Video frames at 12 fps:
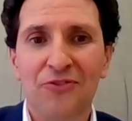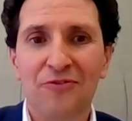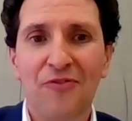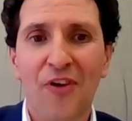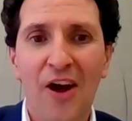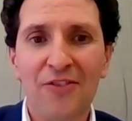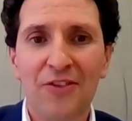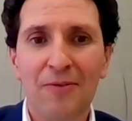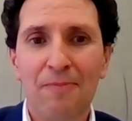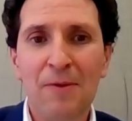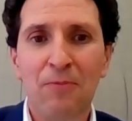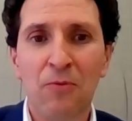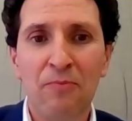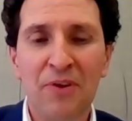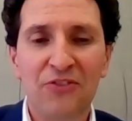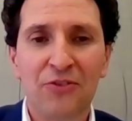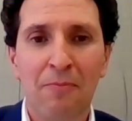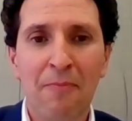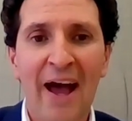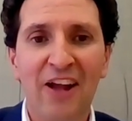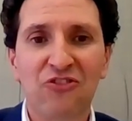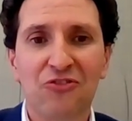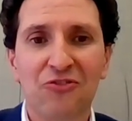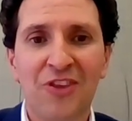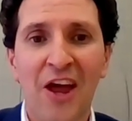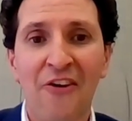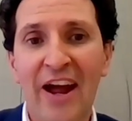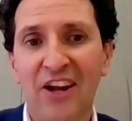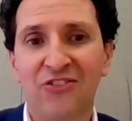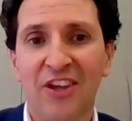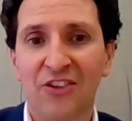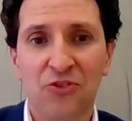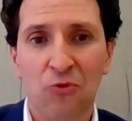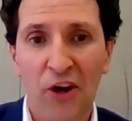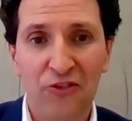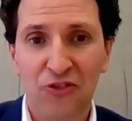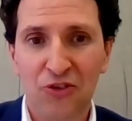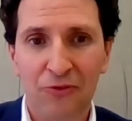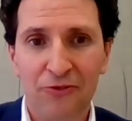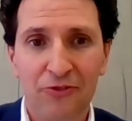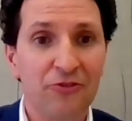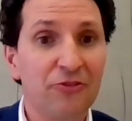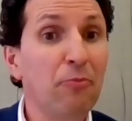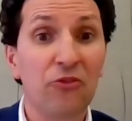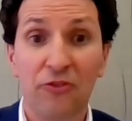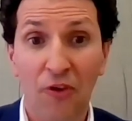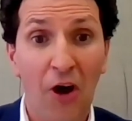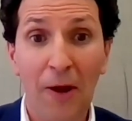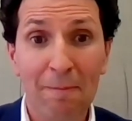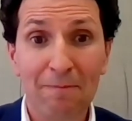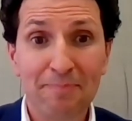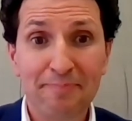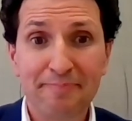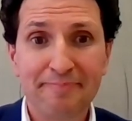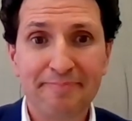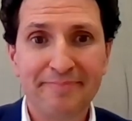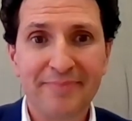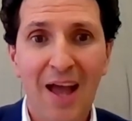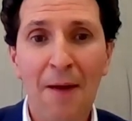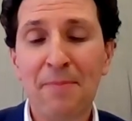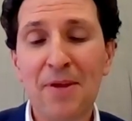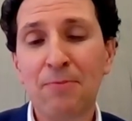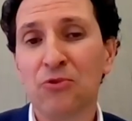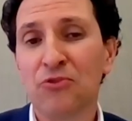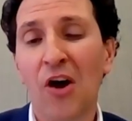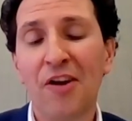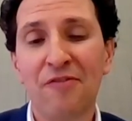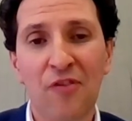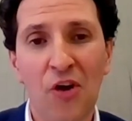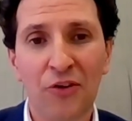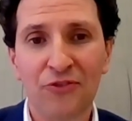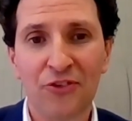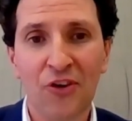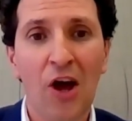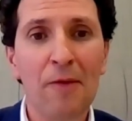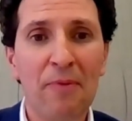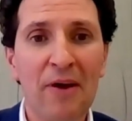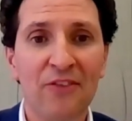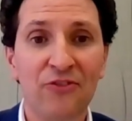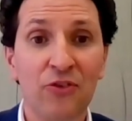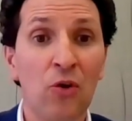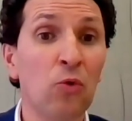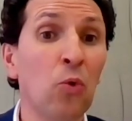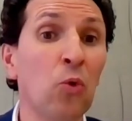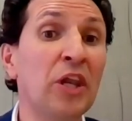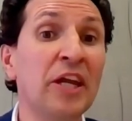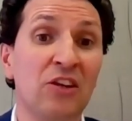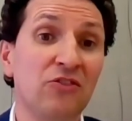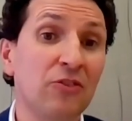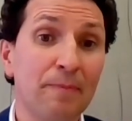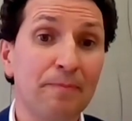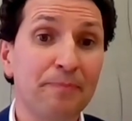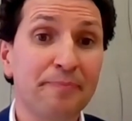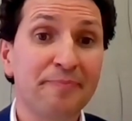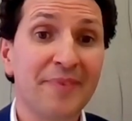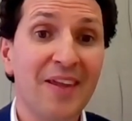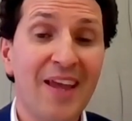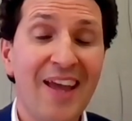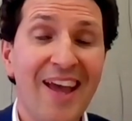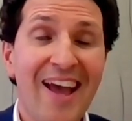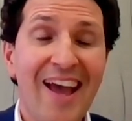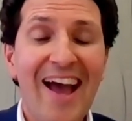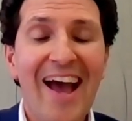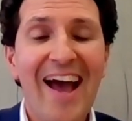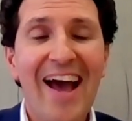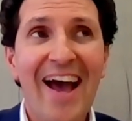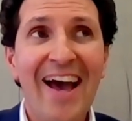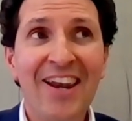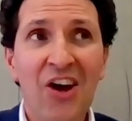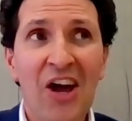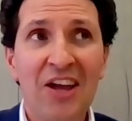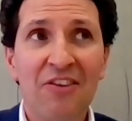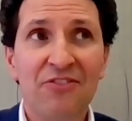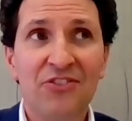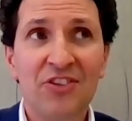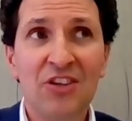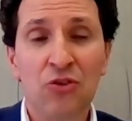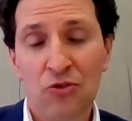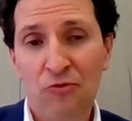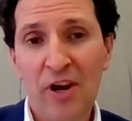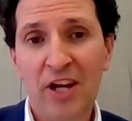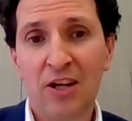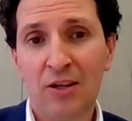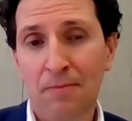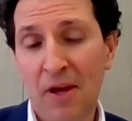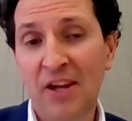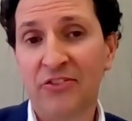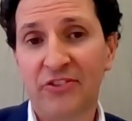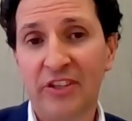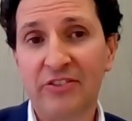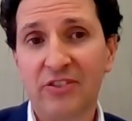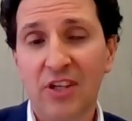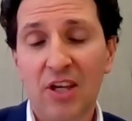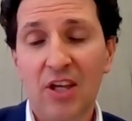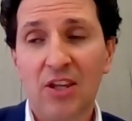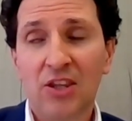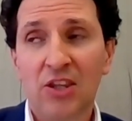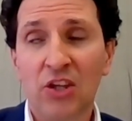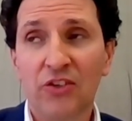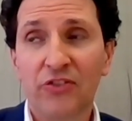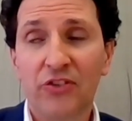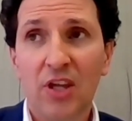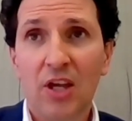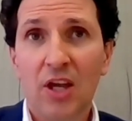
often find that people mix and match their access to iTunes and Spotify. And people's iPhones and iPads are all linked. And I have seen on a regular basis that